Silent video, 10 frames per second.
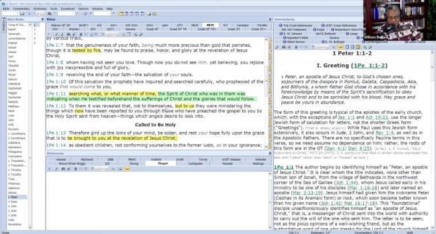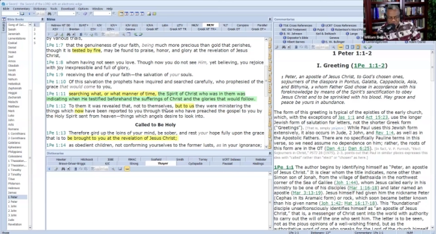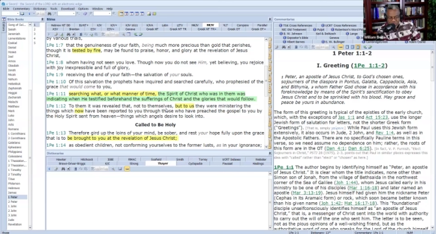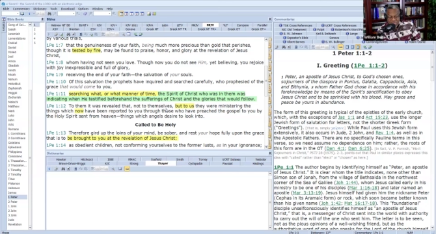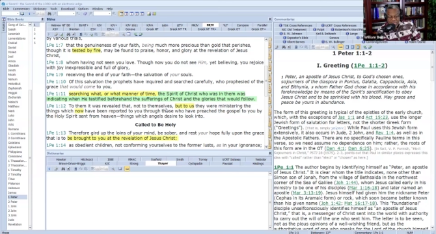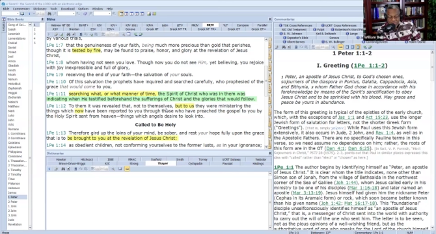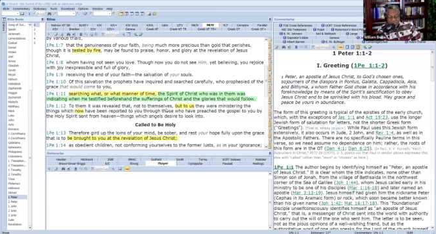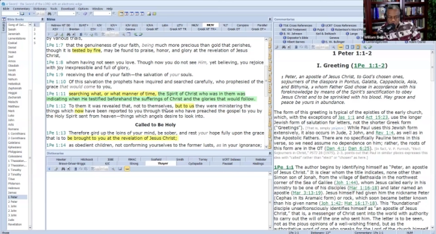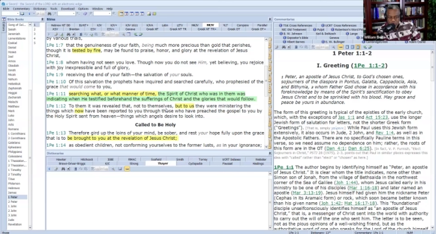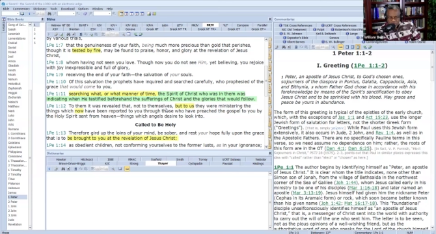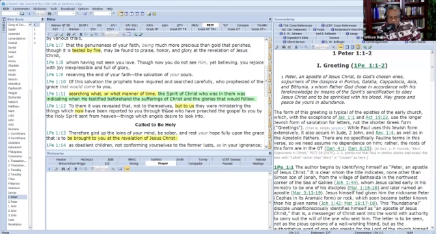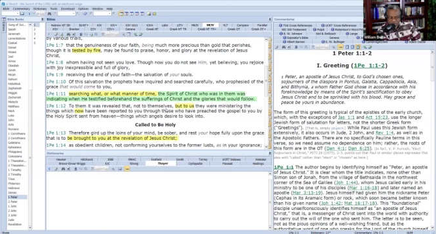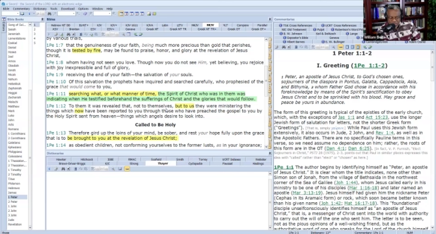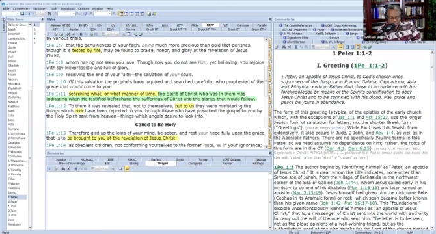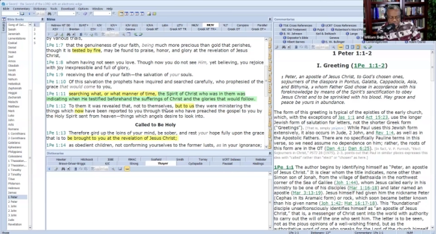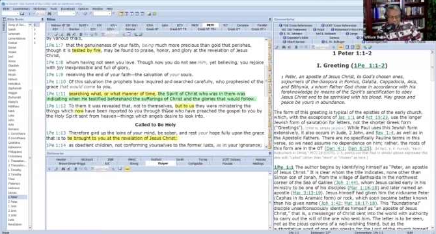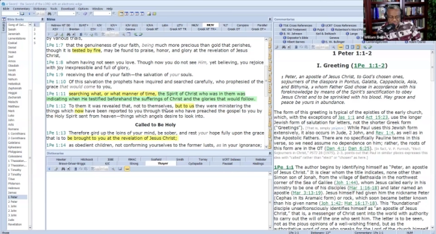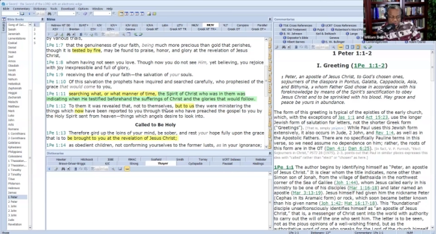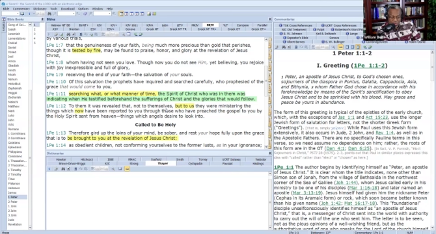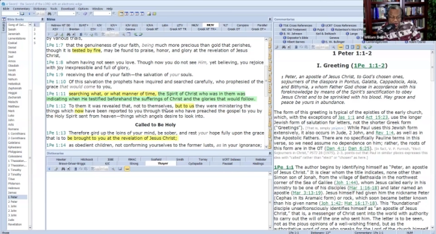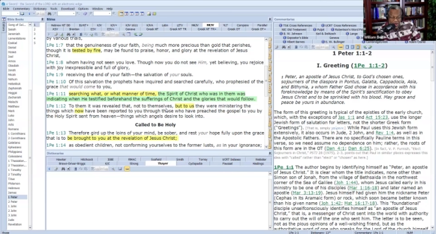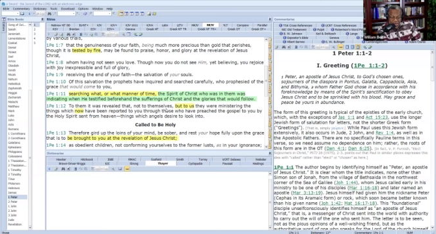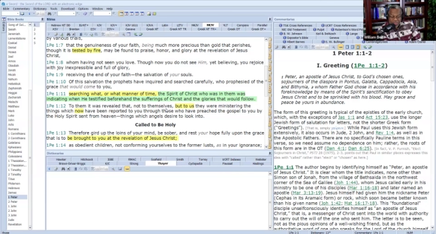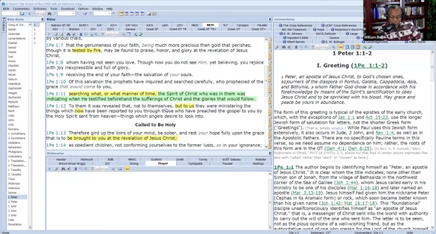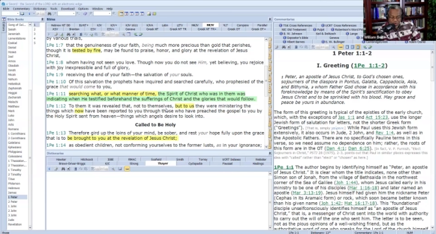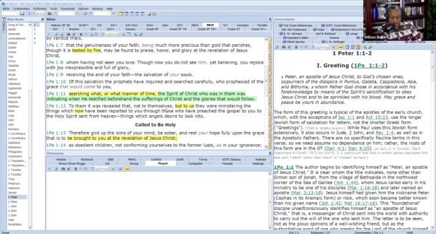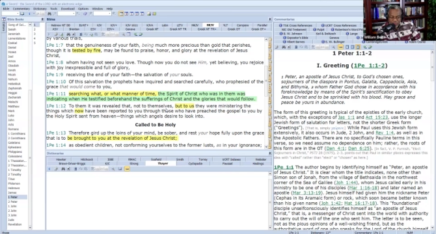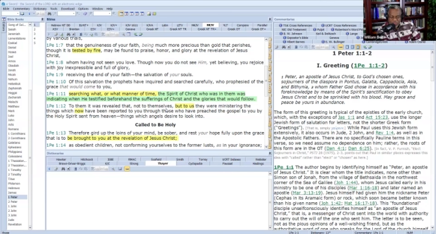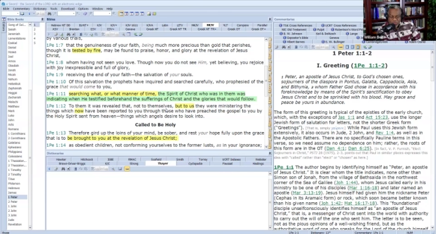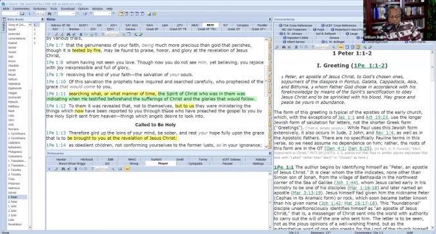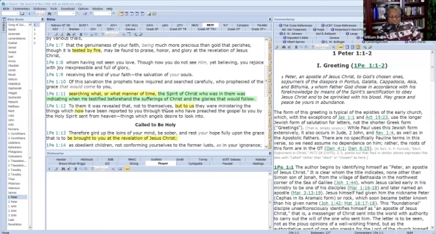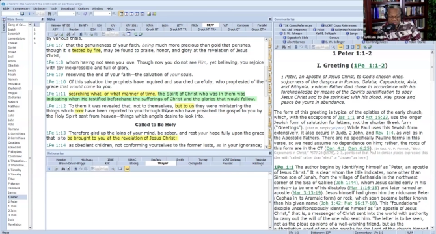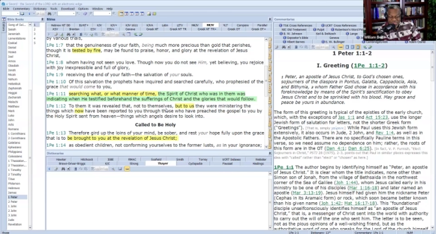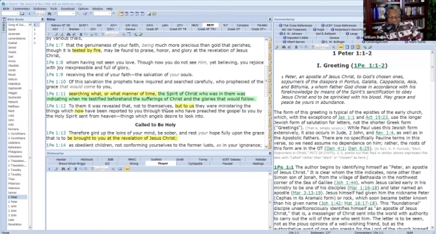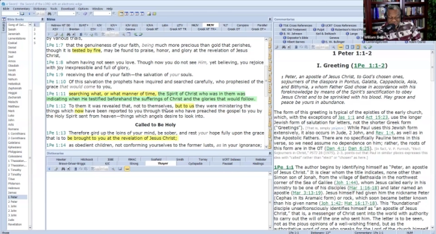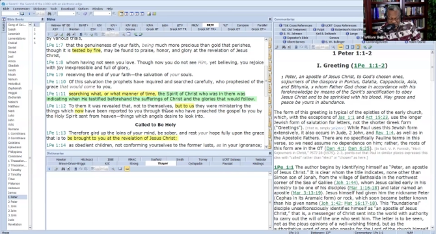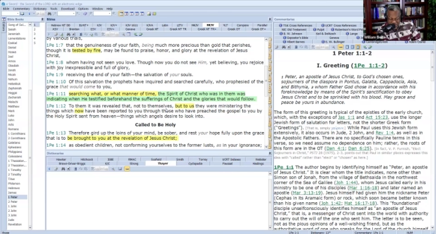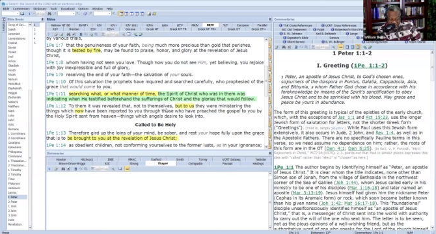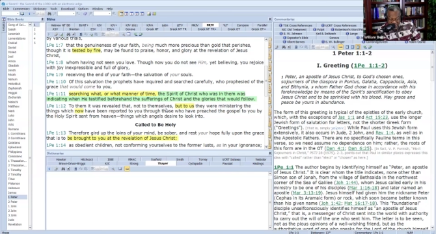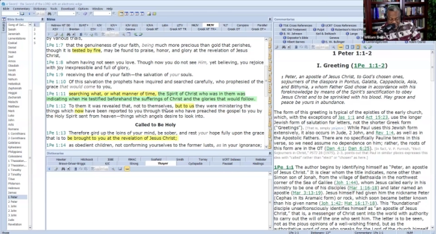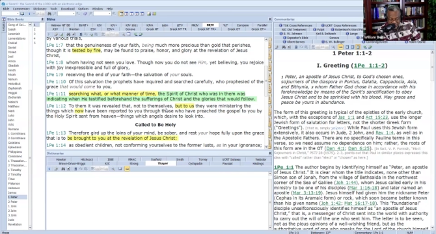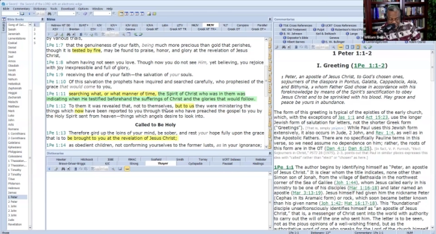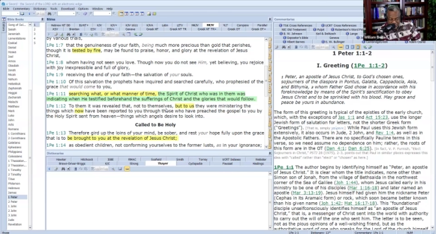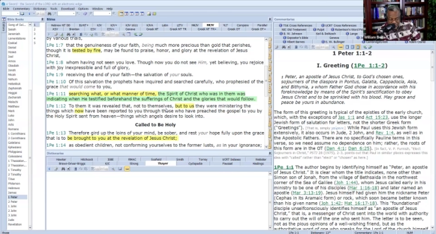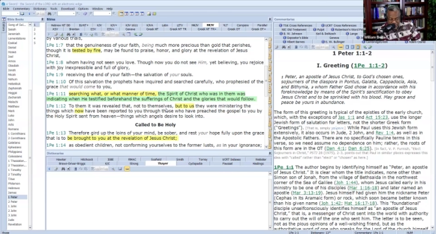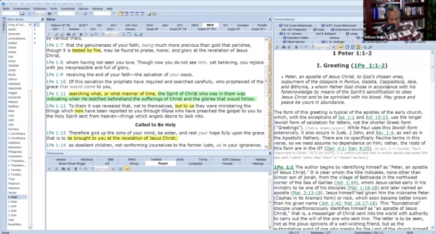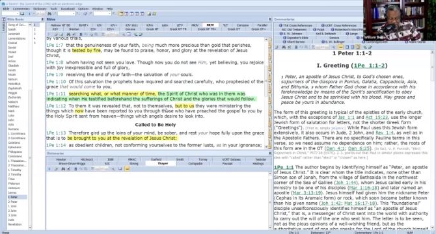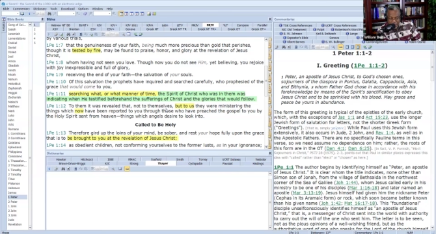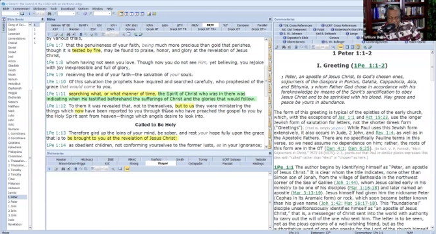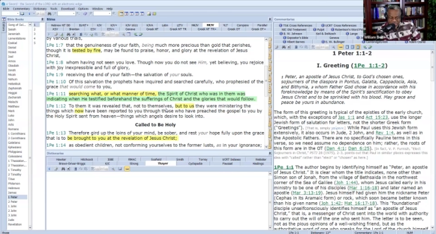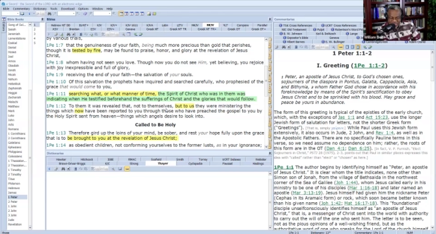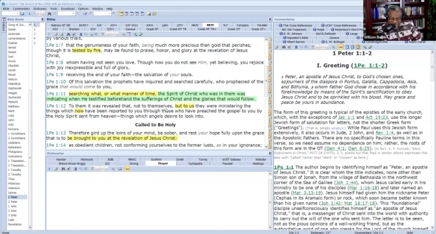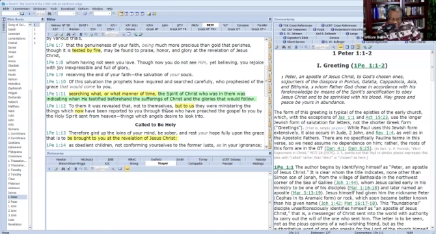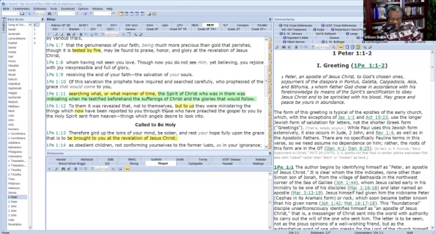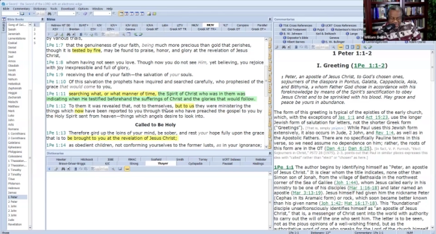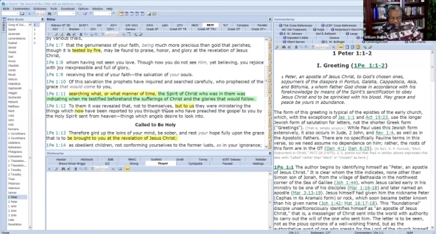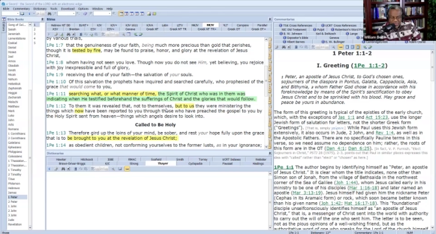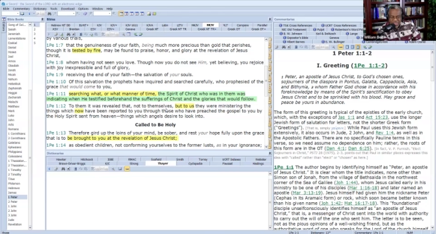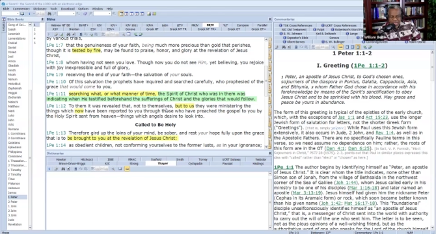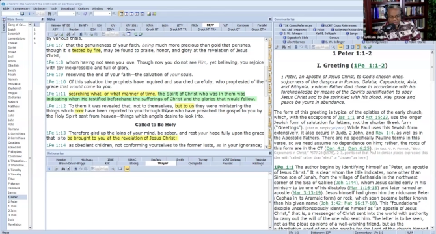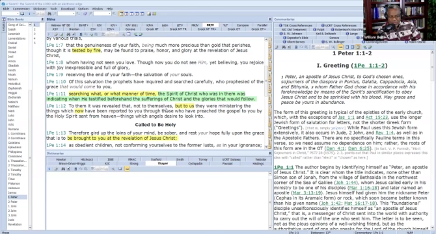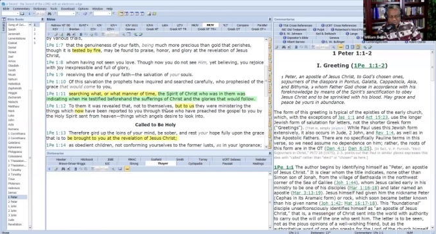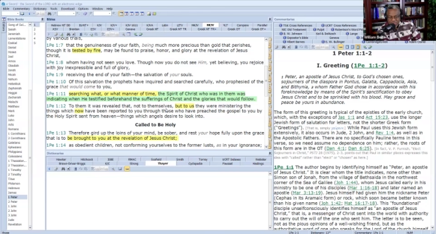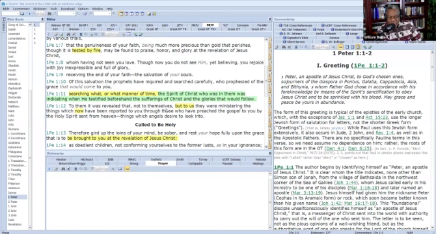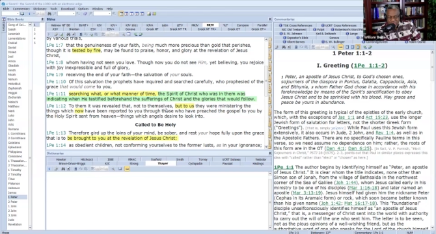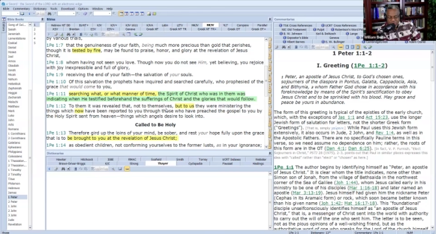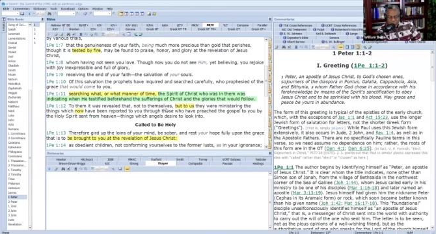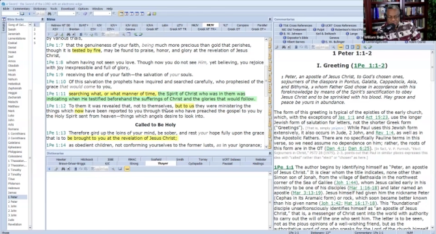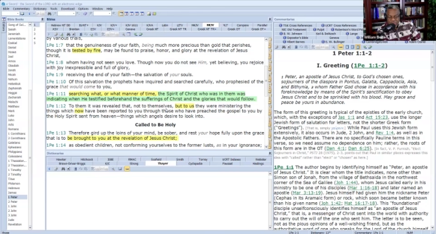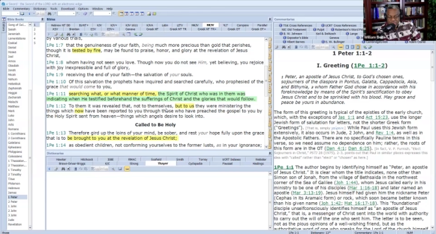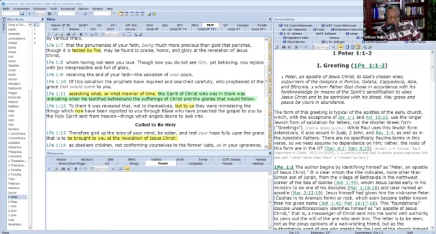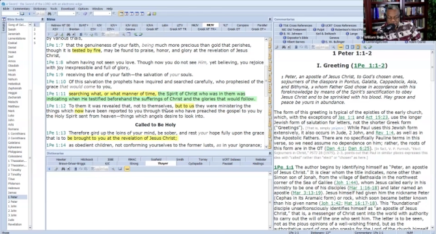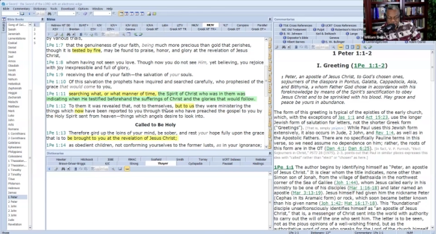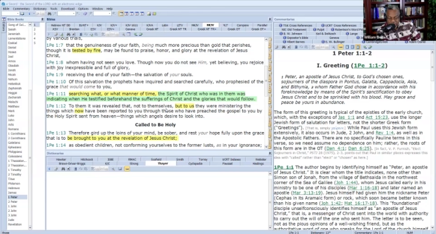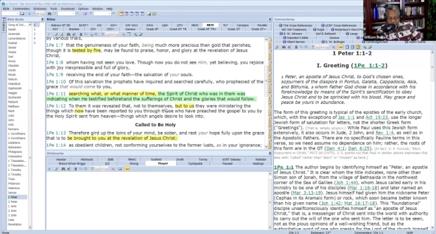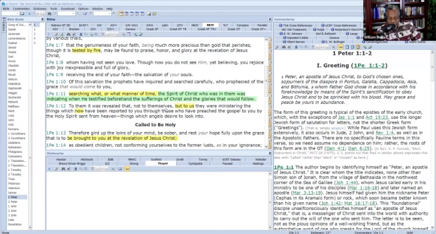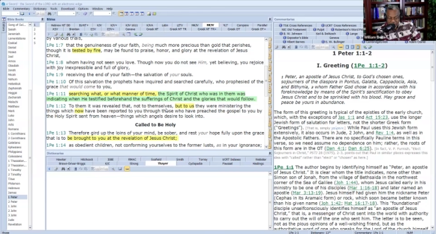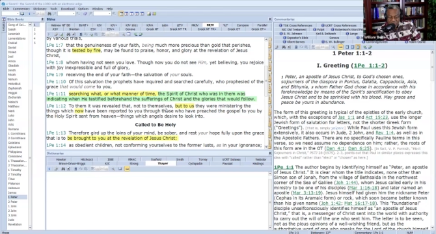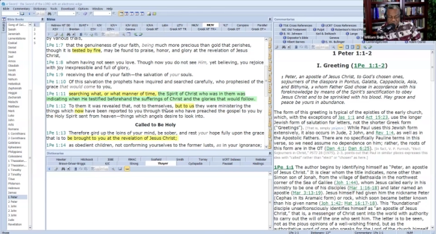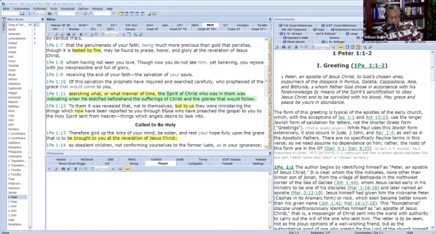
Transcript: [unreadable: no face in view]